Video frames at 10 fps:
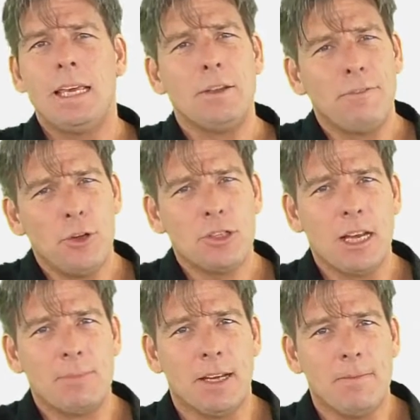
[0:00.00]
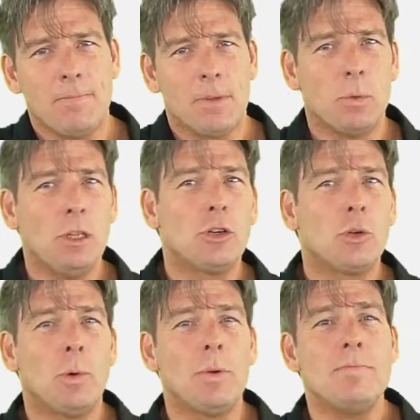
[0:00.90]
In the first chapter, we look
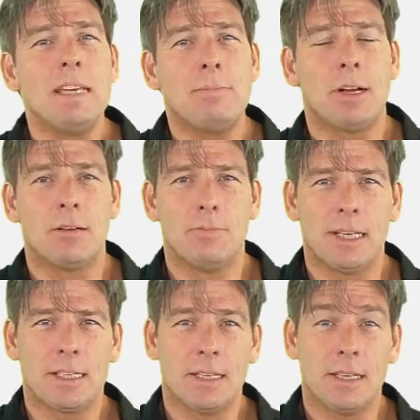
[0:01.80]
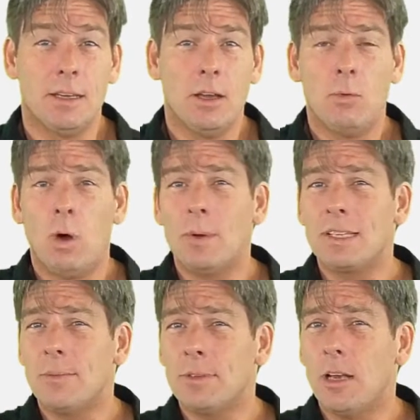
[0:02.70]
at what we mean by complexity, why we
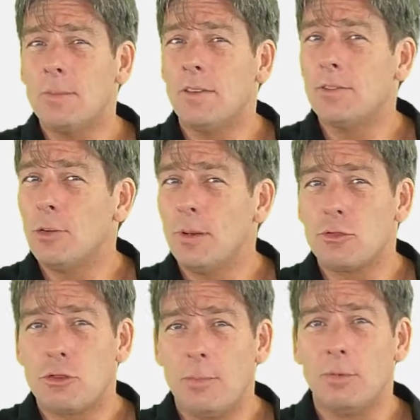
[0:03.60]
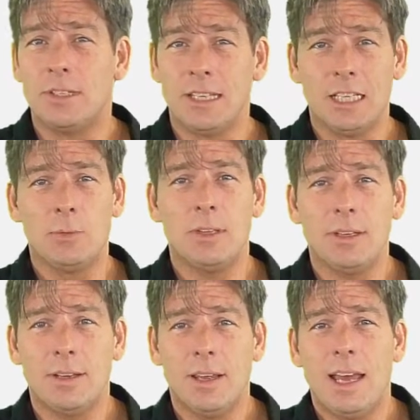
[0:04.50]
sometimes have so much trouble dealing with
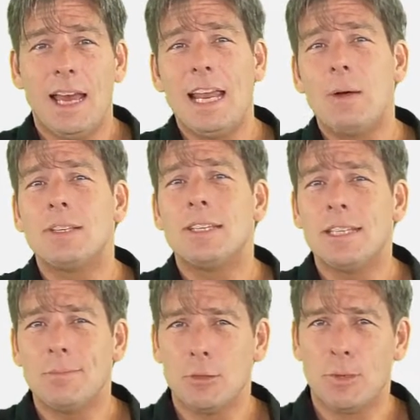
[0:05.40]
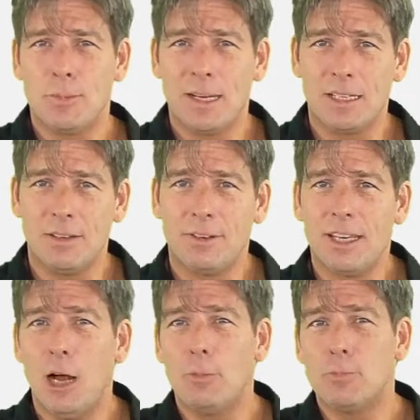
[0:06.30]
it, and how a systems perspective
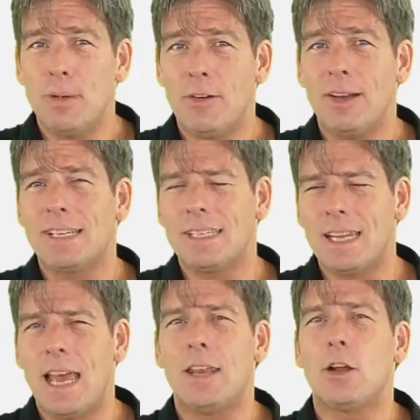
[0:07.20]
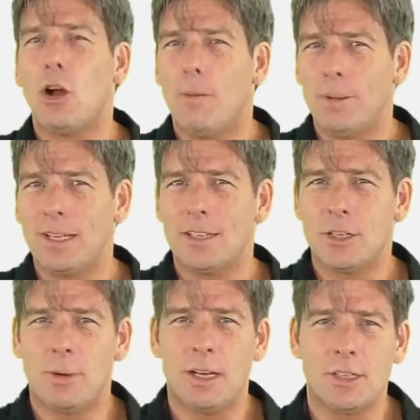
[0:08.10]
can help us better understand complex
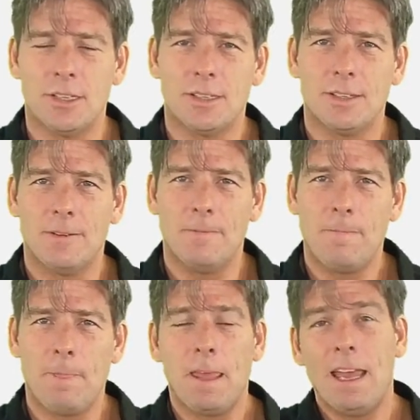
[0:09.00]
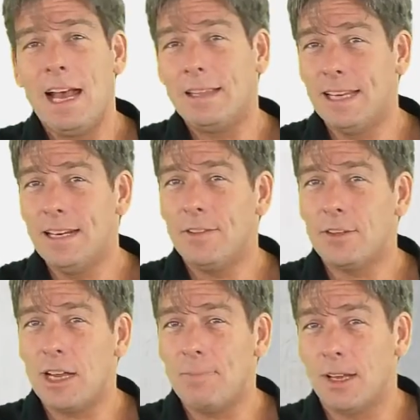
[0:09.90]
situations. At the end of the
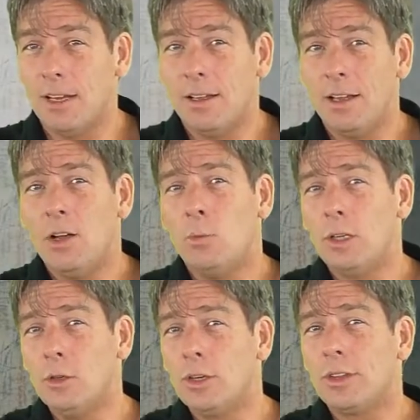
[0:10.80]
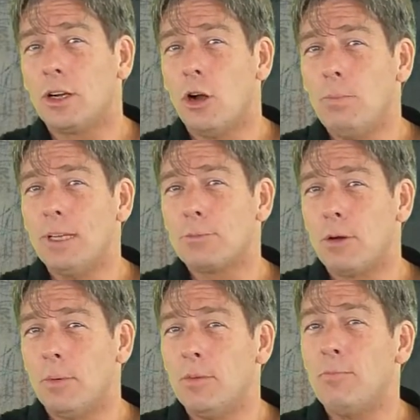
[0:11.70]
chapter, we look at the complex
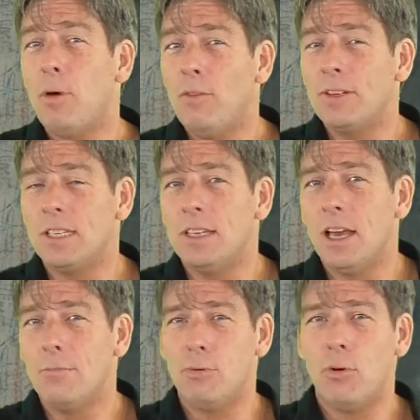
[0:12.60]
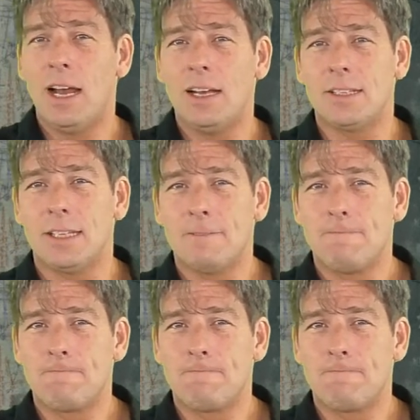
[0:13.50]
problem of poverty and poor housing.